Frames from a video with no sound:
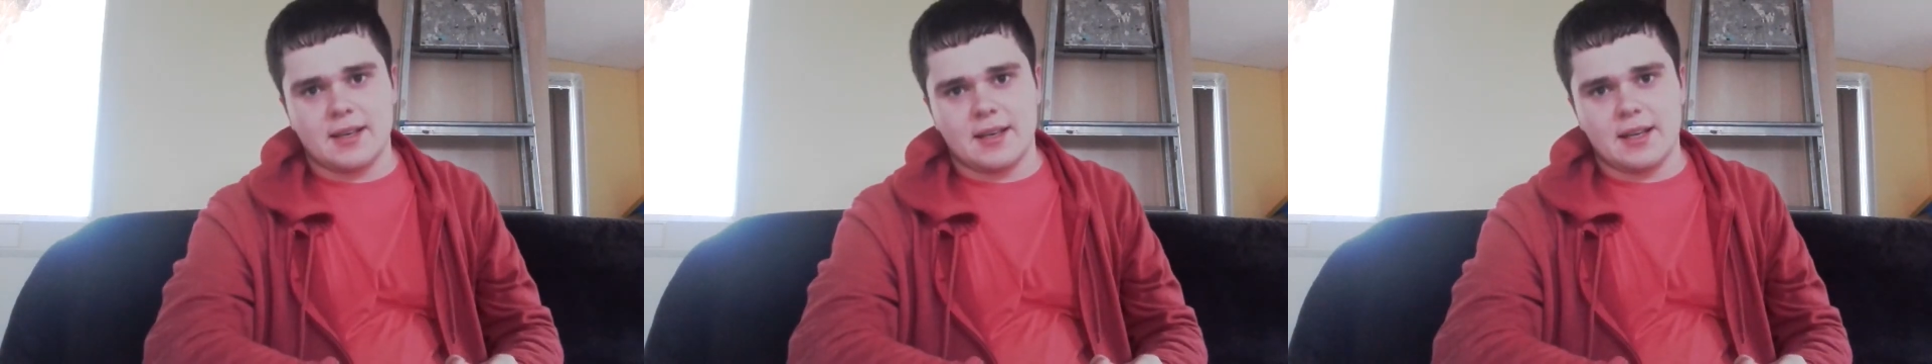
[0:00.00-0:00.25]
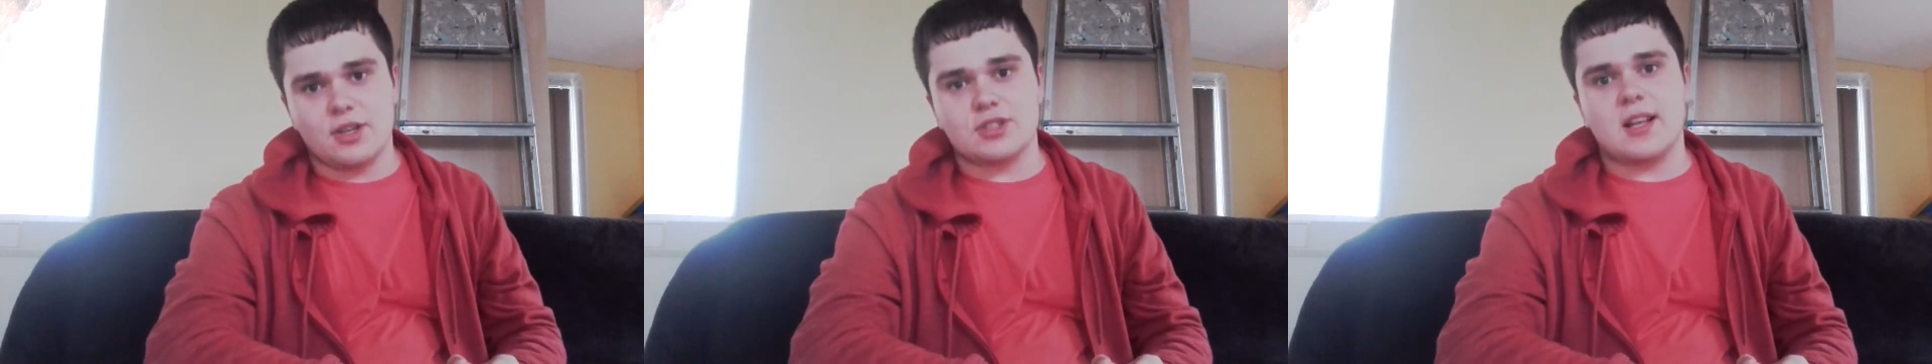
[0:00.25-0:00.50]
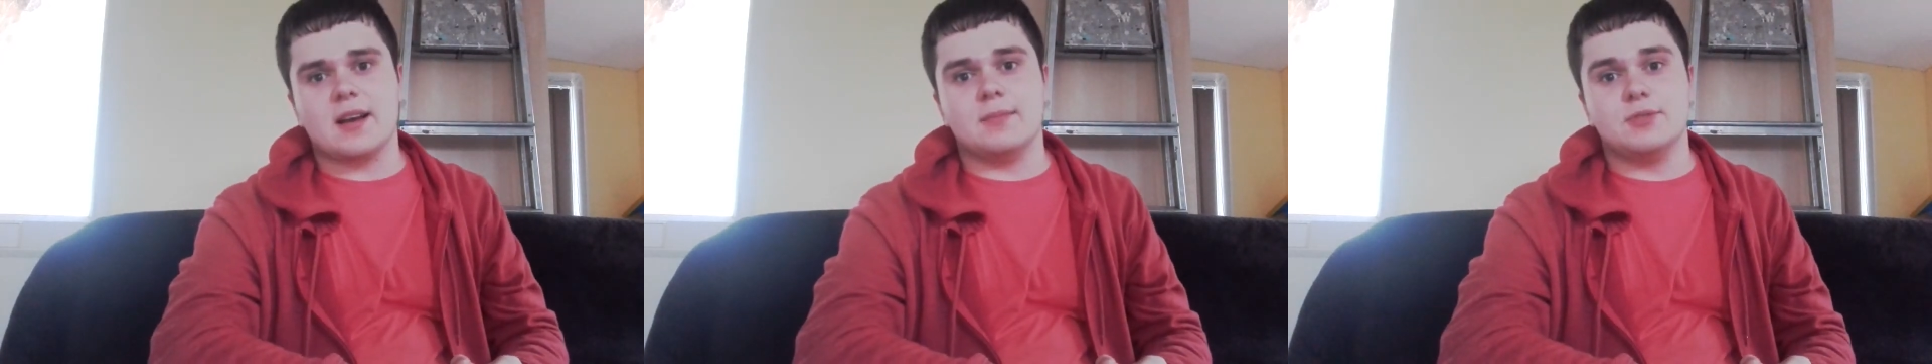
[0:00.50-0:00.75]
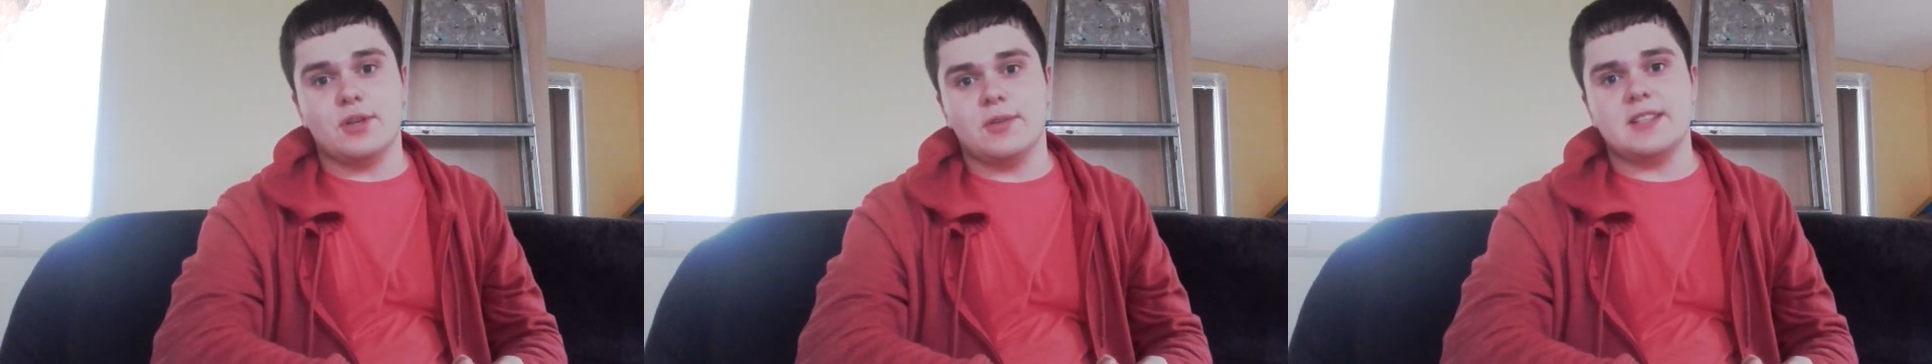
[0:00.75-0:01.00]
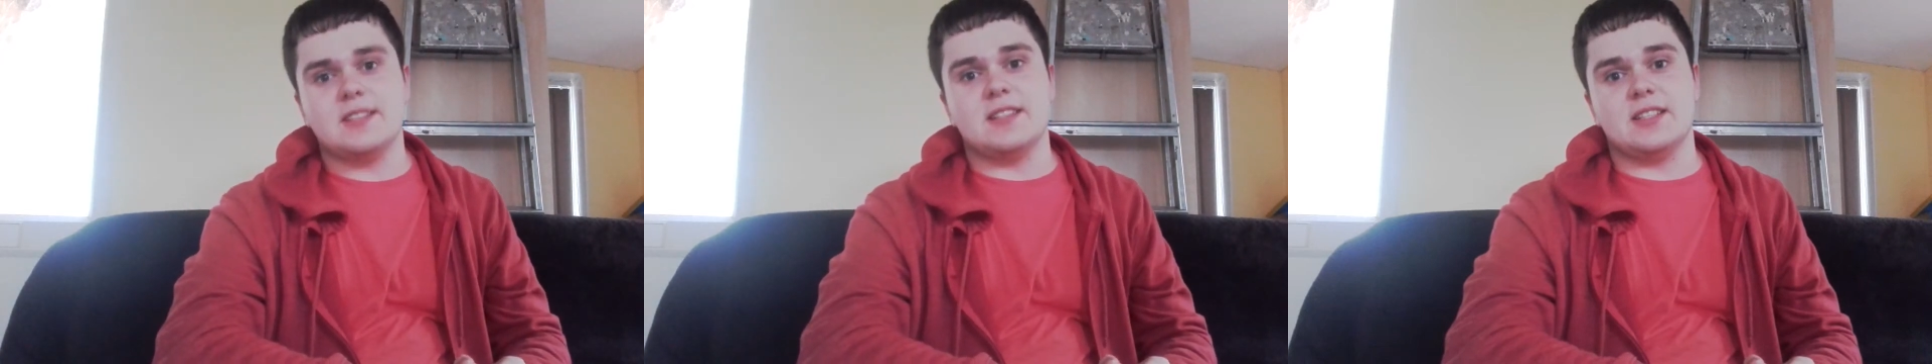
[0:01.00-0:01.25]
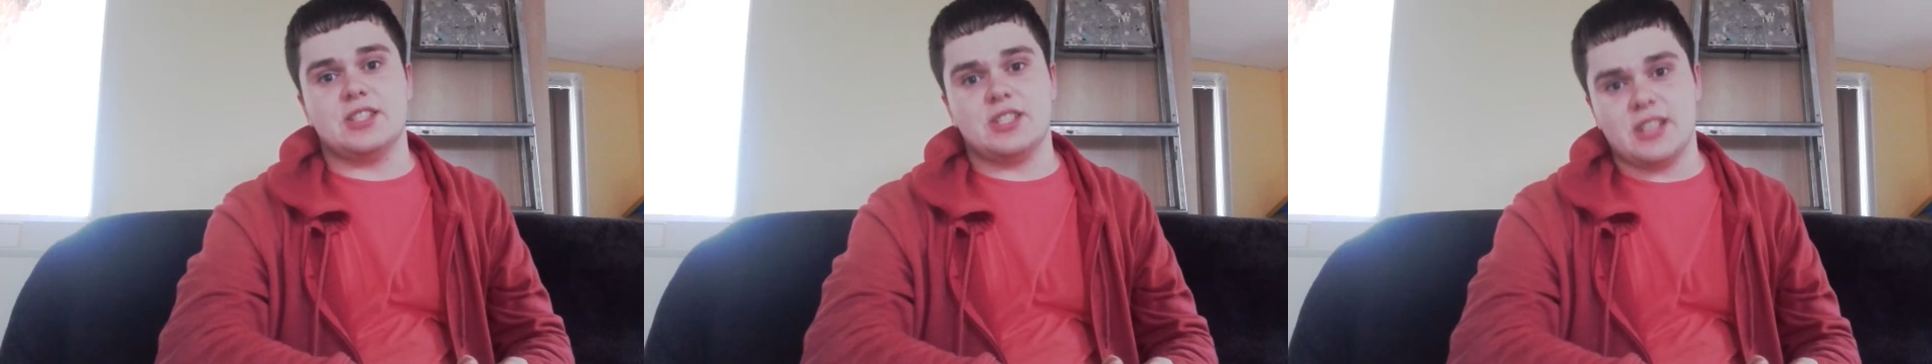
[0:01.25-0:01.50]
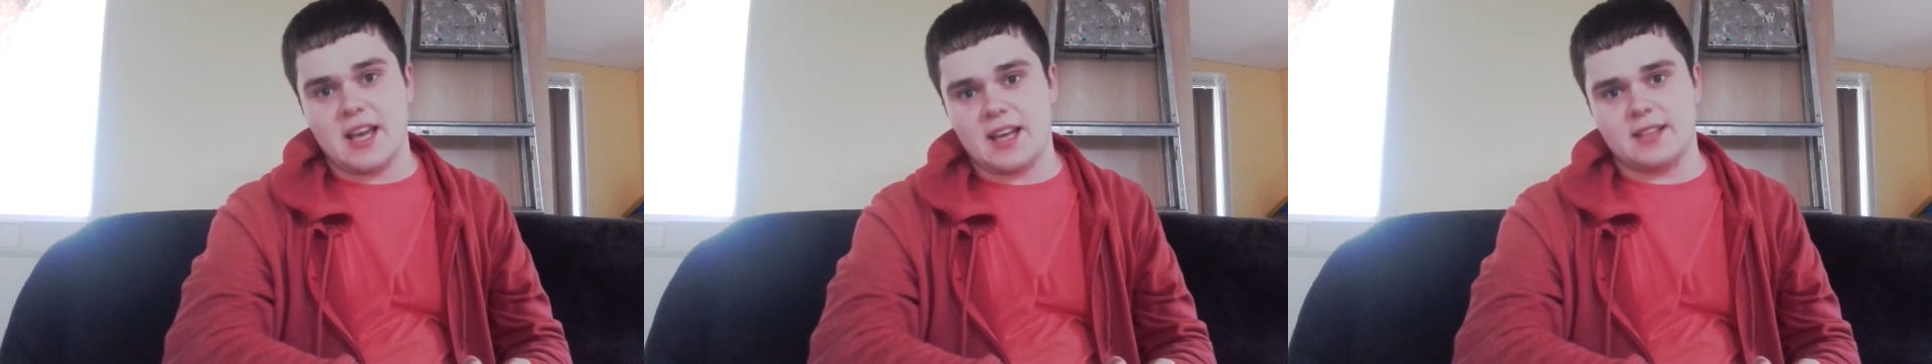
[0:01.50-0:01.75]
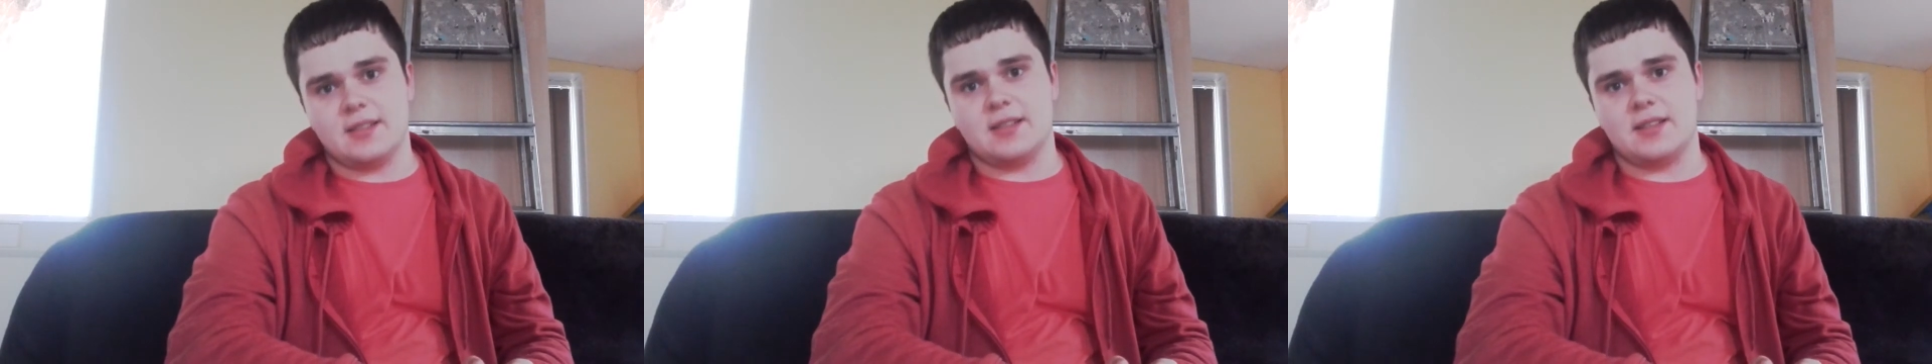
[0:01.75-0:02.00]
It looks like I'm doing this in a shed.